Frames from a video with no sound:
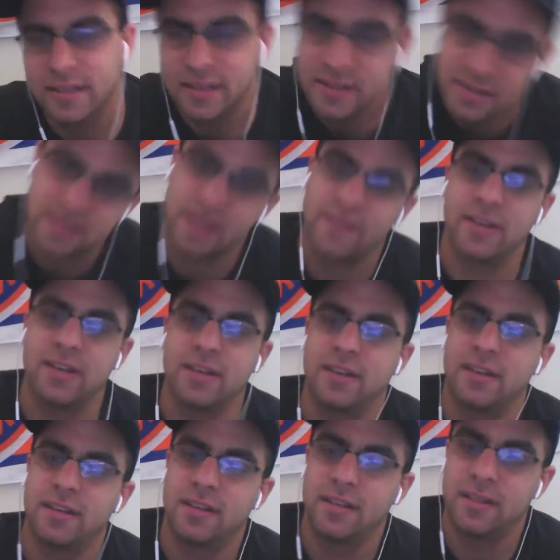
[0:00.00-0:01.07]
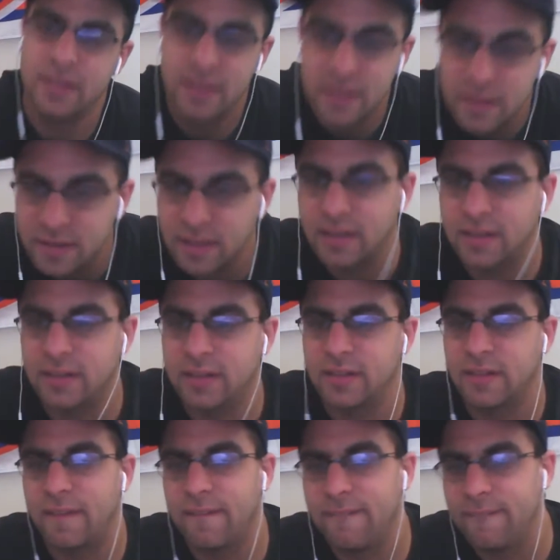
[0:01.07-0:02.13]
7, 6,
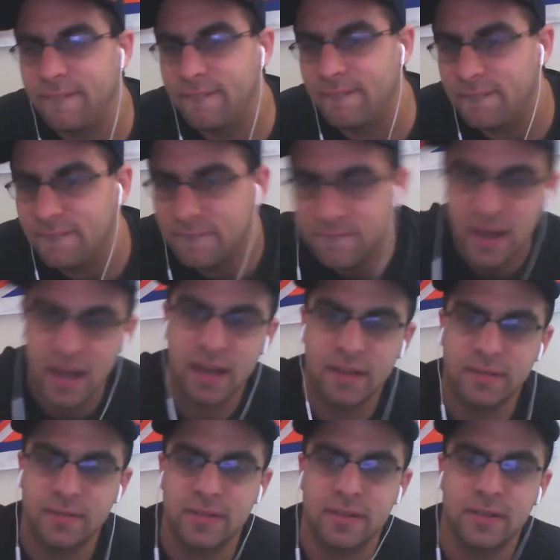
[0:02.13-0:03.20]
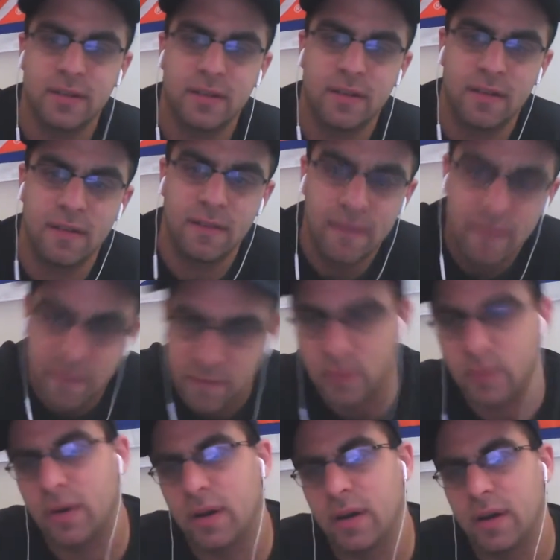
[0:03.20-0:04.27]
5,
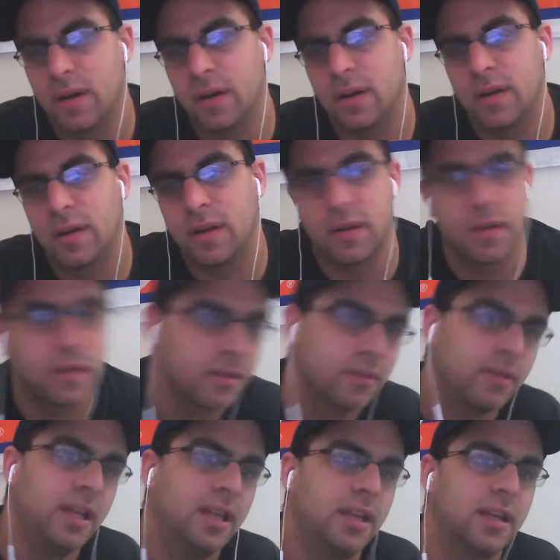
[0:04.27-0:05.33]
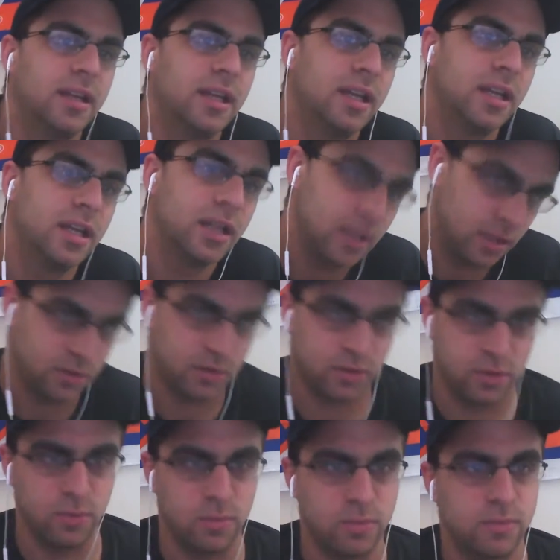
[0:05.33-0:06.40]
4, 3,
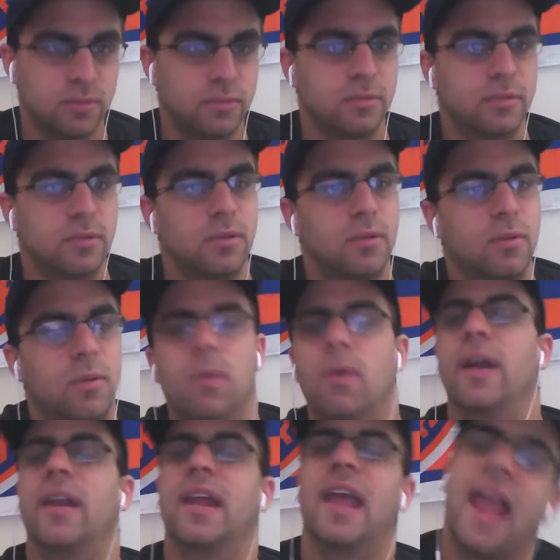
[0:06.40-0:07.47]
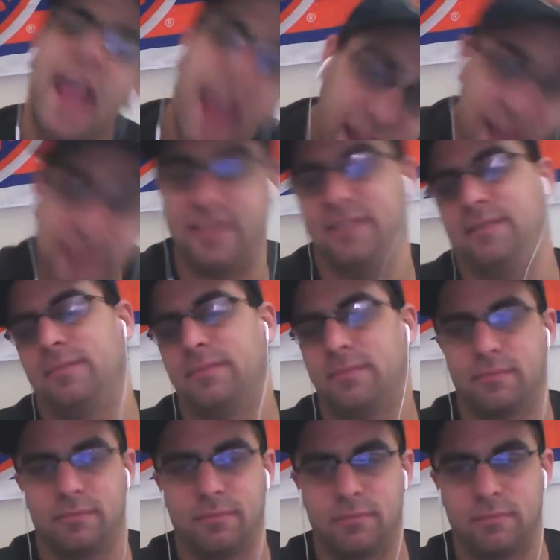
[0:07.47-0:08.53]
2, 1. And
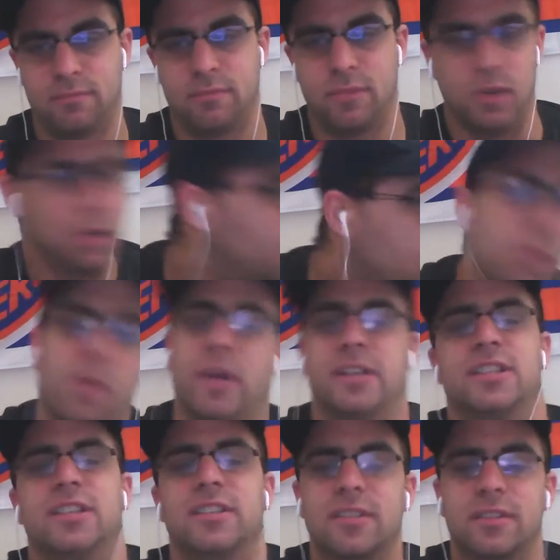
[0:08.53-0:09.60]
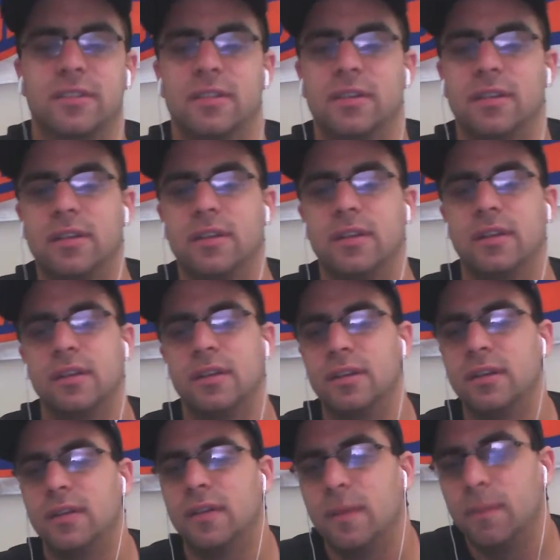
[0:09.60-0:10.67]
no more questions.
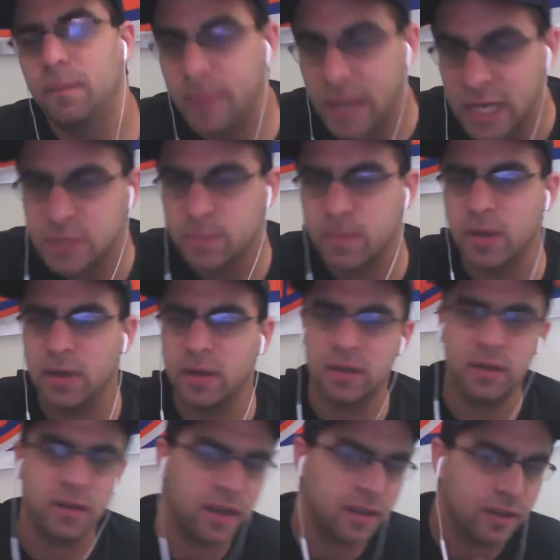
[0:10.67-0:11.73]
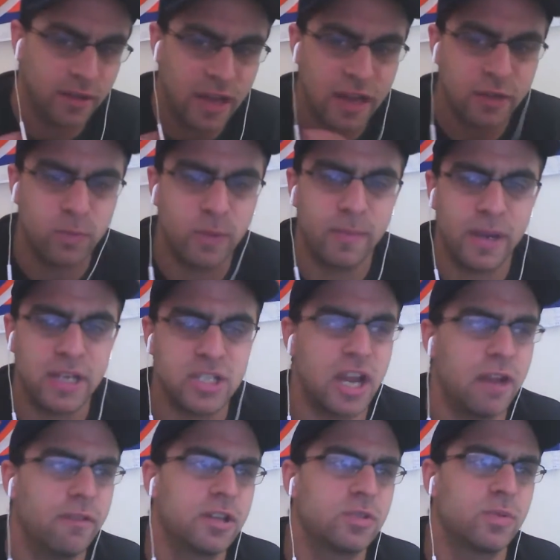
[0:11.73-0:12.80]
Pittsburgh, and the last one by
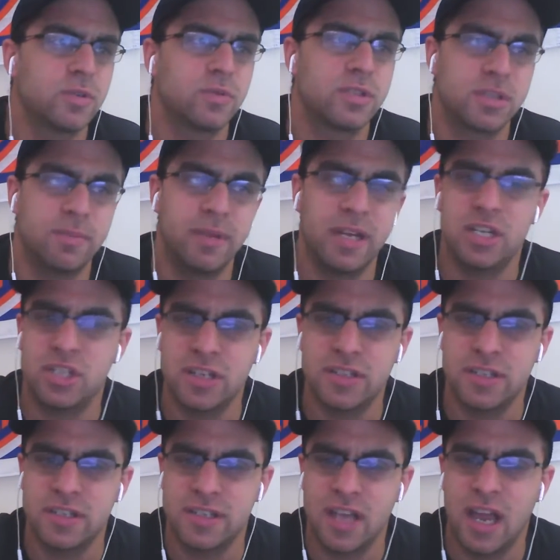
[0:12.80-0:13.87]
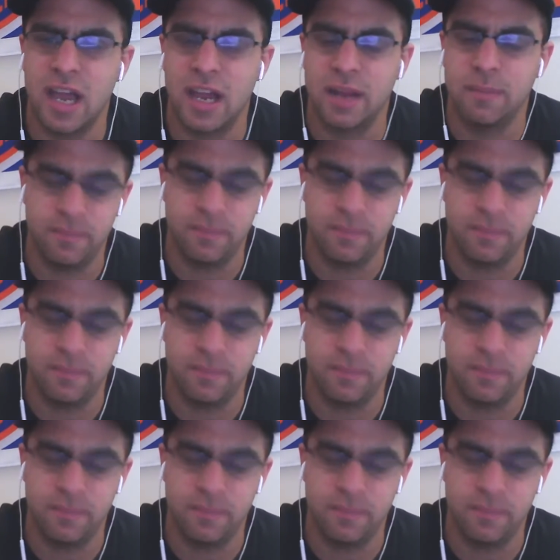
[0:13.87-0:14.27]
Jay Rich, which was submitted just in time,